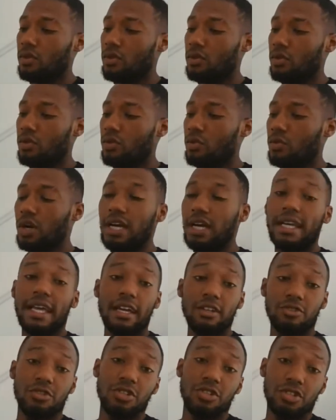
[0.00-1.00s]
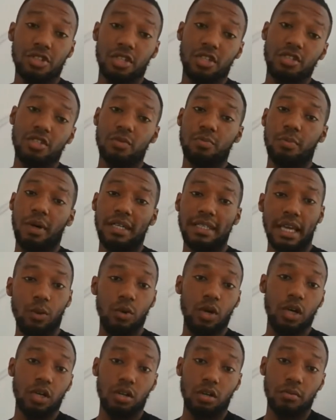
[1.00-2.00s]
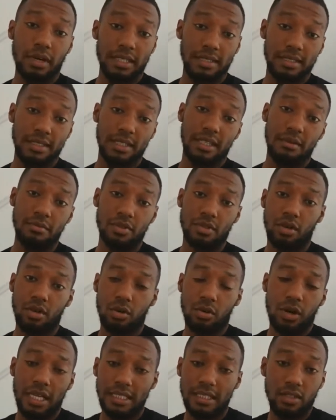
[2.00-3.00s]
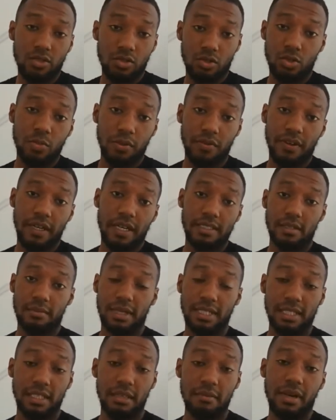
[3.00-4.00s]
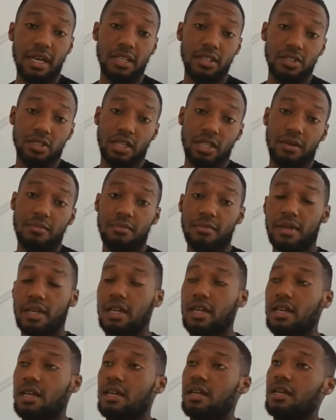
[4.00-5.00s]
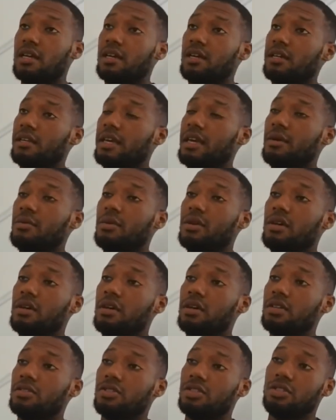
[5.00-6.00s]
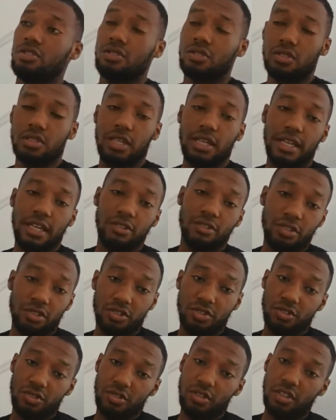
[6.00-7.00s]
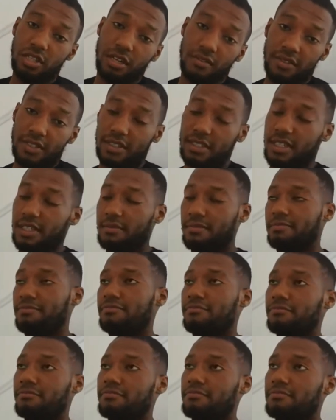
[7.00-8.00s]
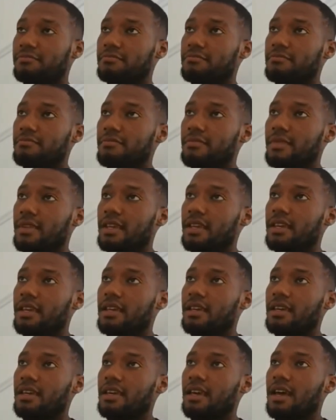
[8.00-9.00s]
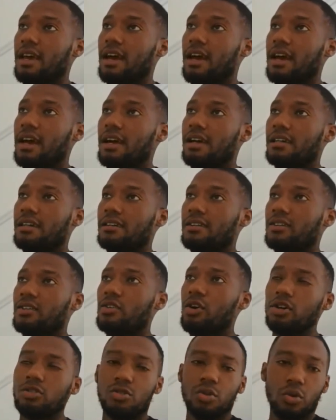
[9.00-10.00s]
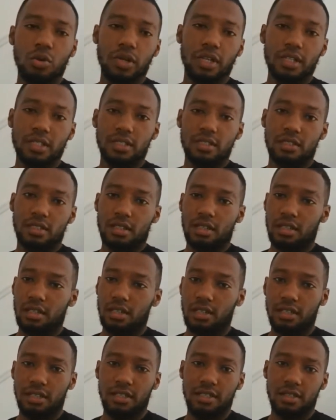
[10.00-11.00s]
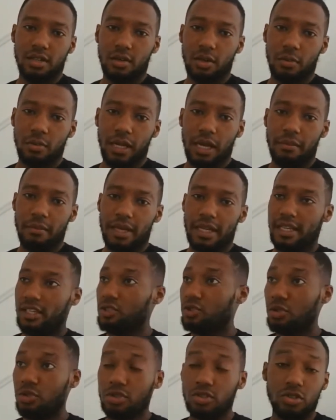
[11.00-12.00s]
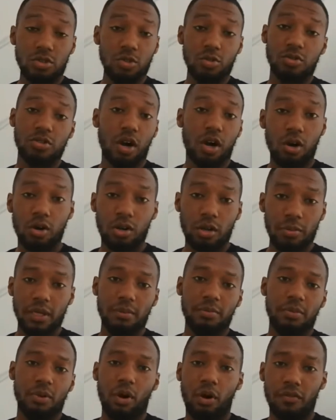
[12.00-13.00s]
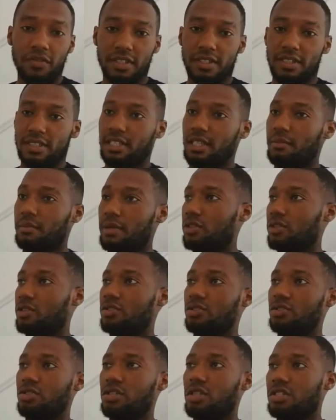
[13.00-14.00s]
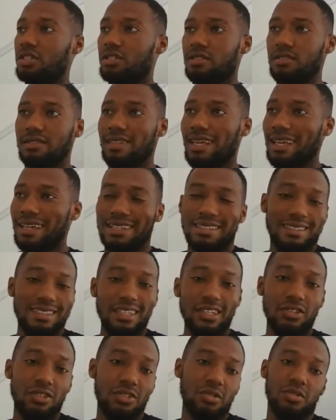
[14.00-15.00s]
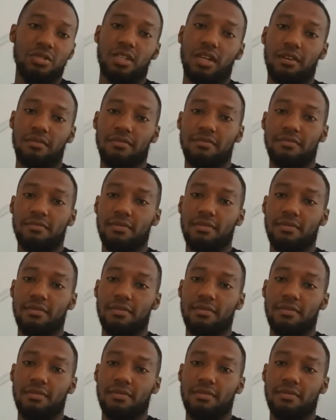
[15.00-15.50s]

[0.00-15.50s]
who were electricians, but they weren't on my team, so I didn't supervise them, I didn't manage them. They were just electricians on another team. And got talking to these older black men. It's good to talk to older people, obviously, because you can they can teach you stuff.